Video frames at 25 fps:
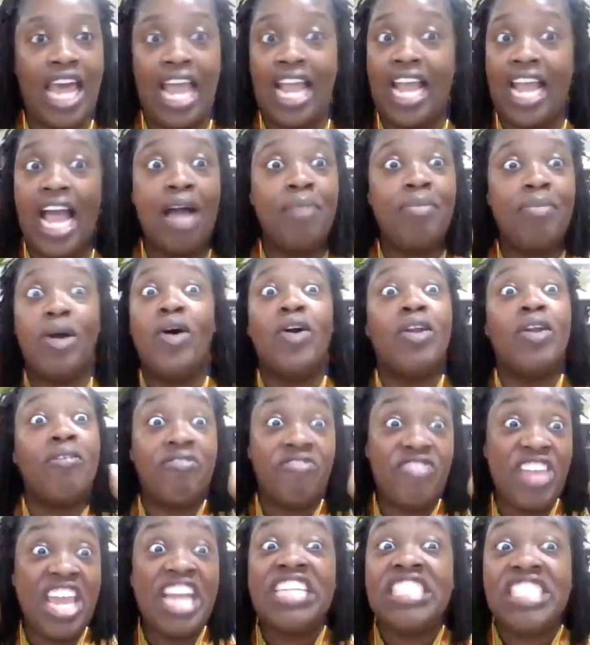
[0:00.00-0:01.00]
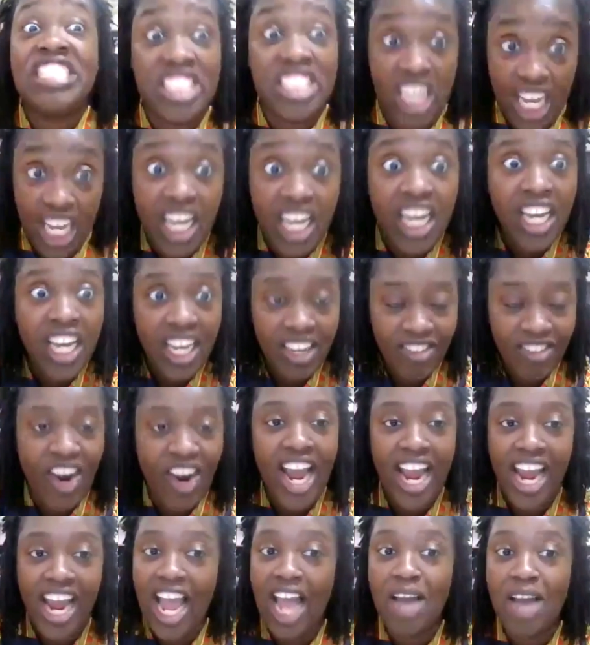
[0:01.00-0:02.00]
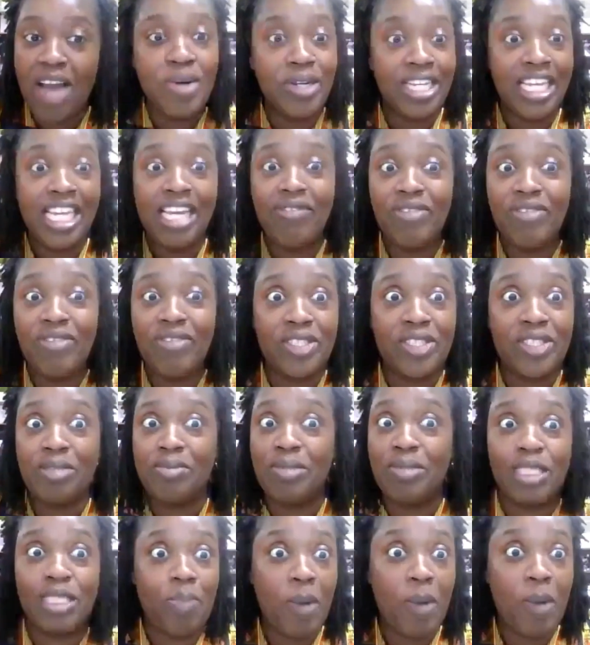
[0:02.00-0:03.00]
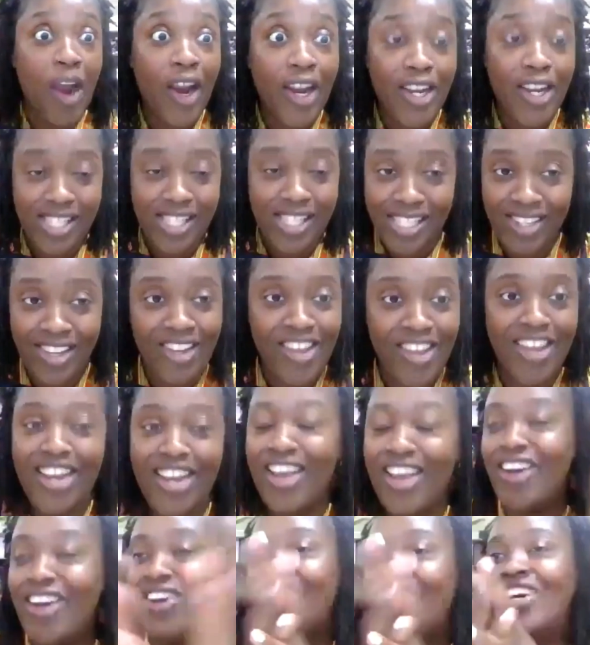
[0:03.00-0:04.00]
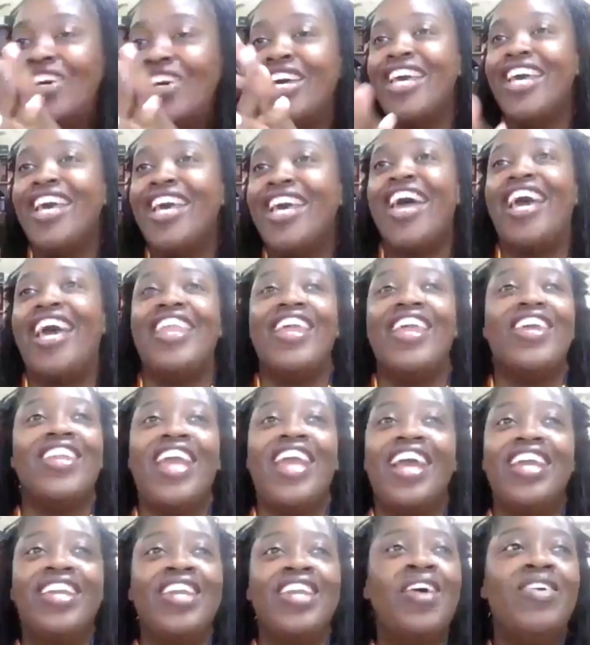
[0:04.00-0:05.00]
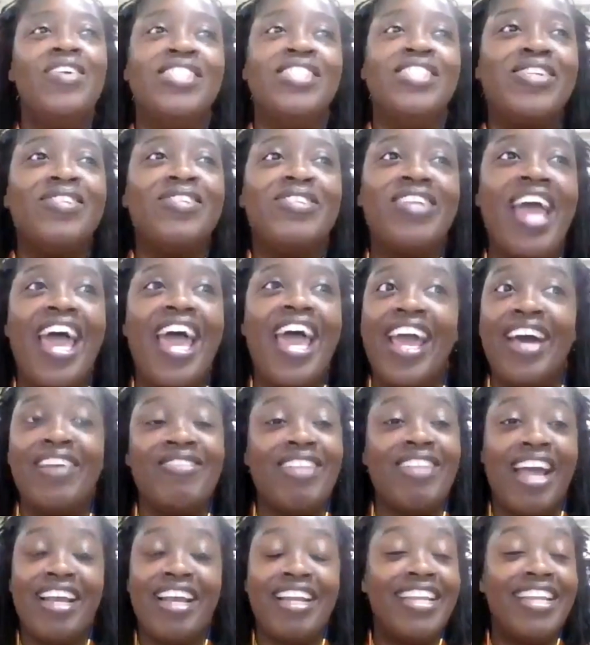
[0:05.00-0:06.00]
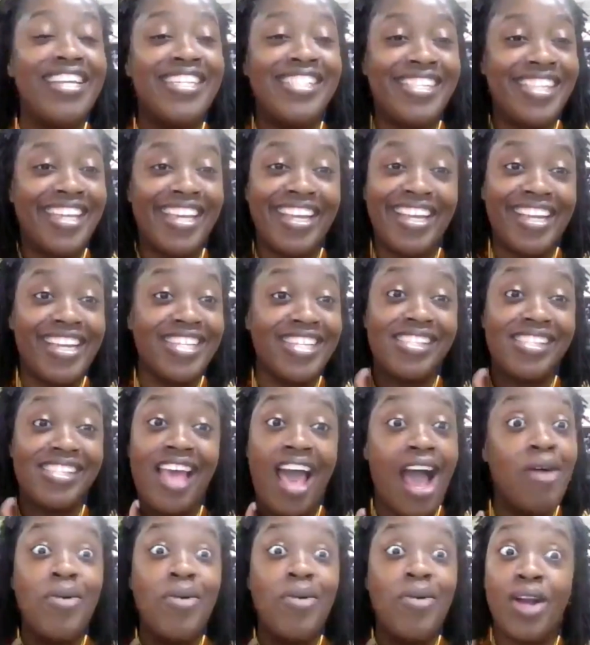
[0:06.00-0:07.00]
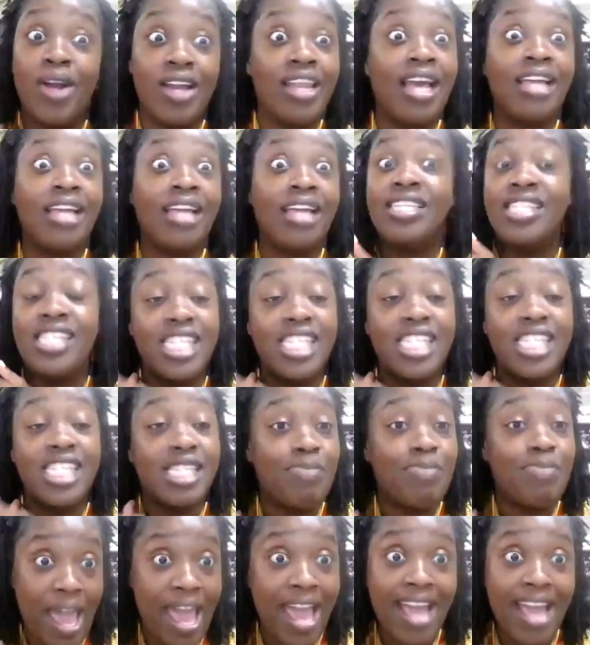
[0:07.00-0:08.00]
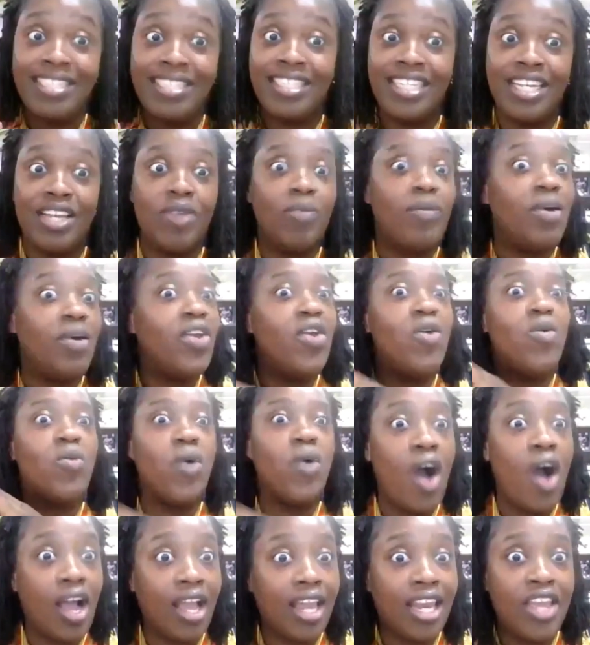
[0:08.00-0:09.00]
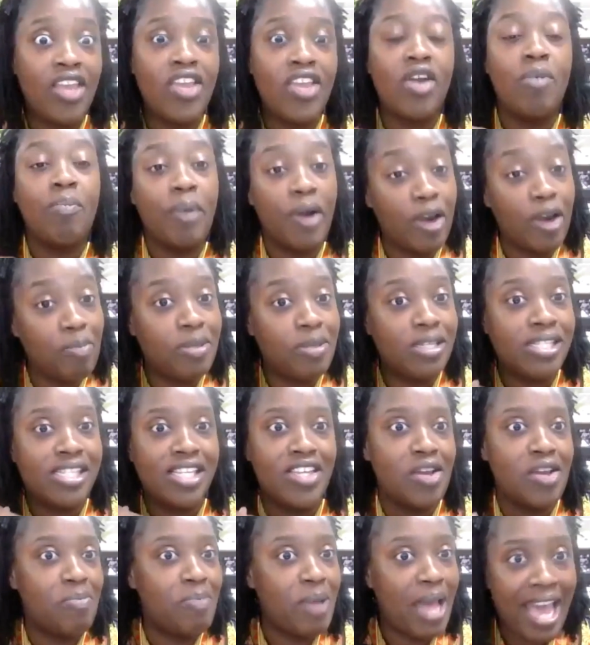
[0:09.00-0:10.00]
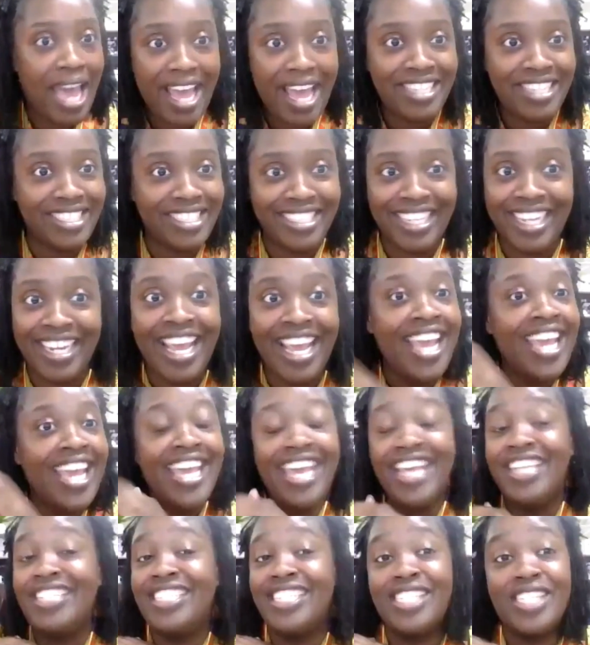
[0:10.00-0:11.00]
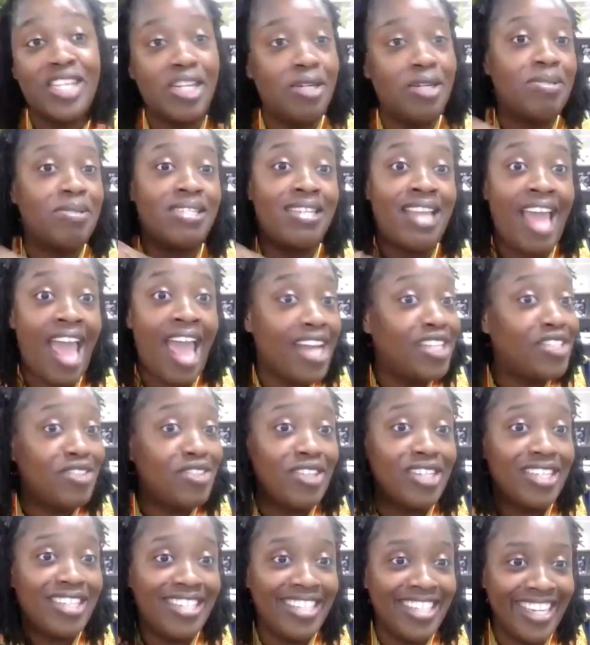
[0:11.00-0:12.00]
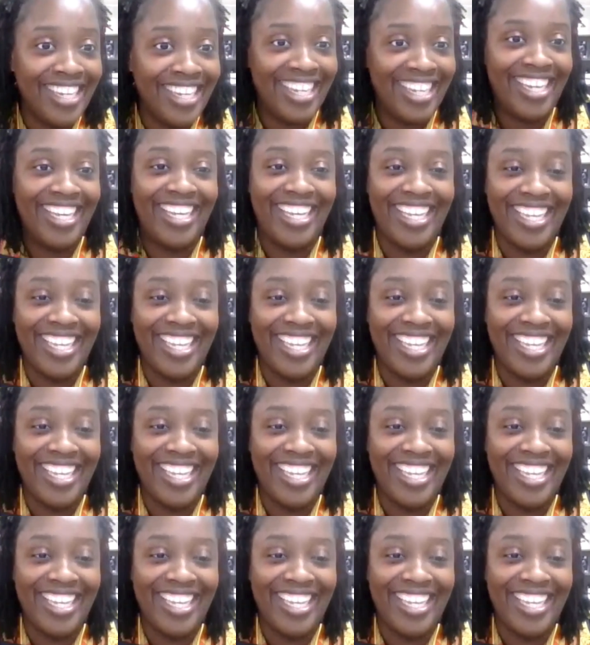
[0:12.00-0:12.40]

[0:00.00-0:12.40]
Like, I'm going to fix you, right? I'm going to give you some sparks, and they're like, no, it's okay. I'm like, listen, because I will, like, this is my passion. When you're walking in your purpose and your passion, it just comes naturally.